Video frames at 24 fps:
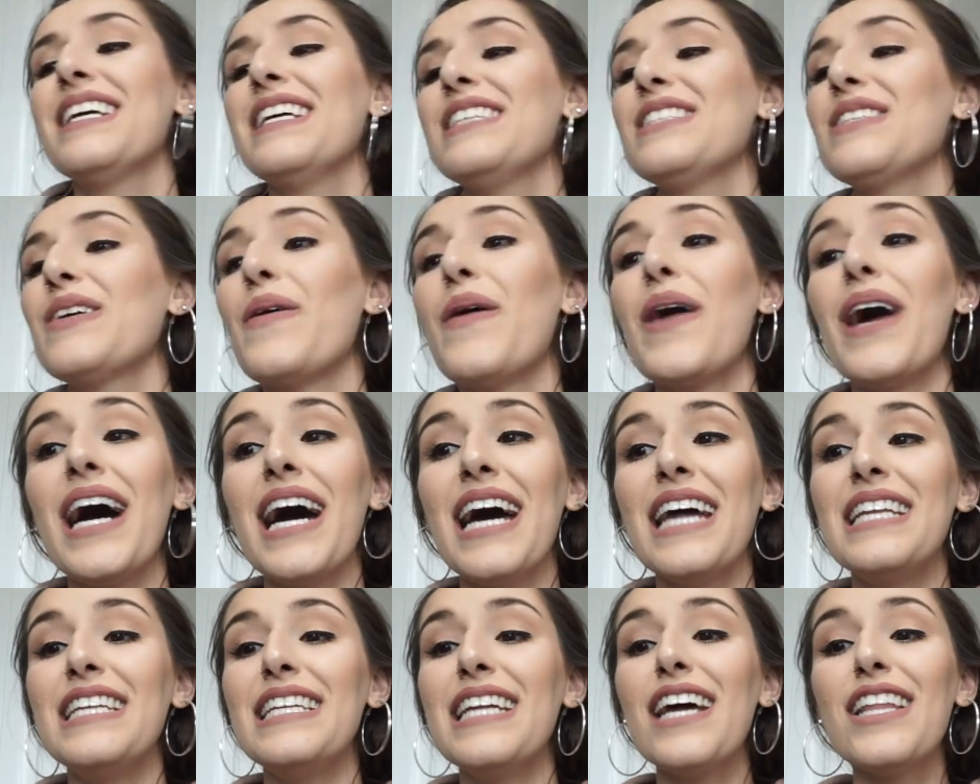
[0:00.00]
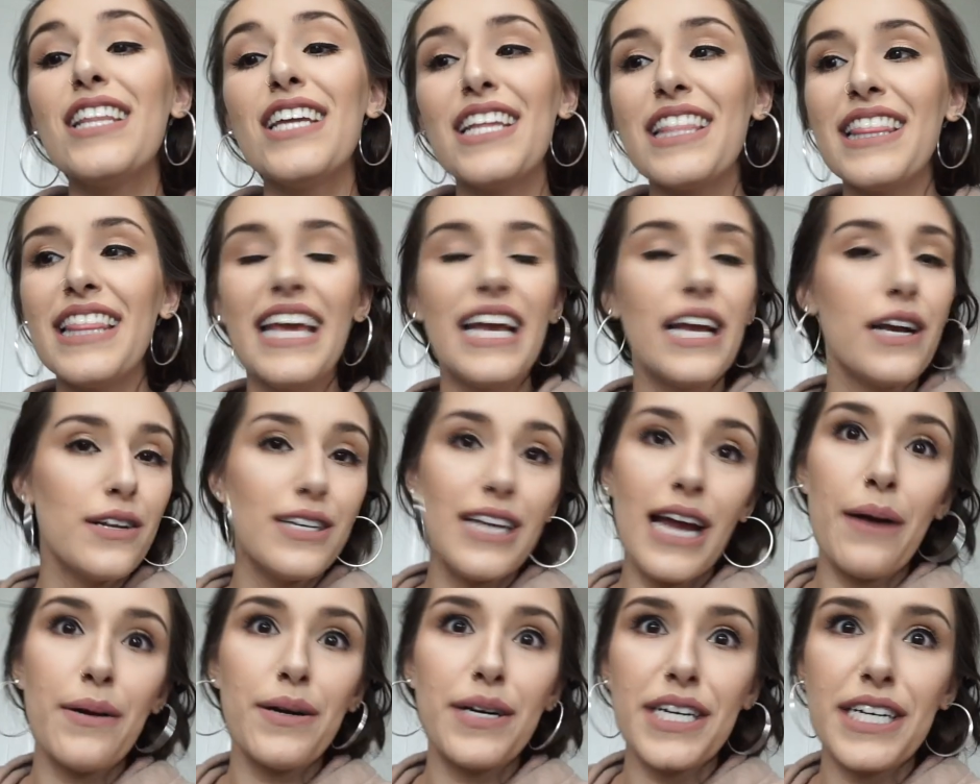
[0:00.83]
So another thing,
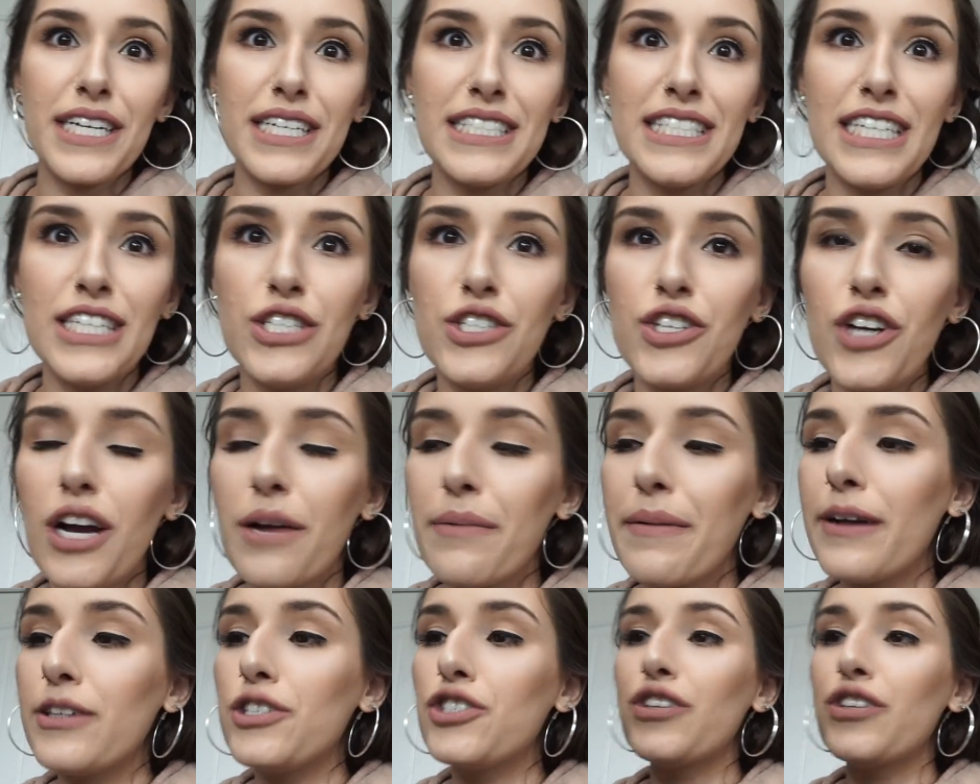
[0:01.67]
now we're continuing talking about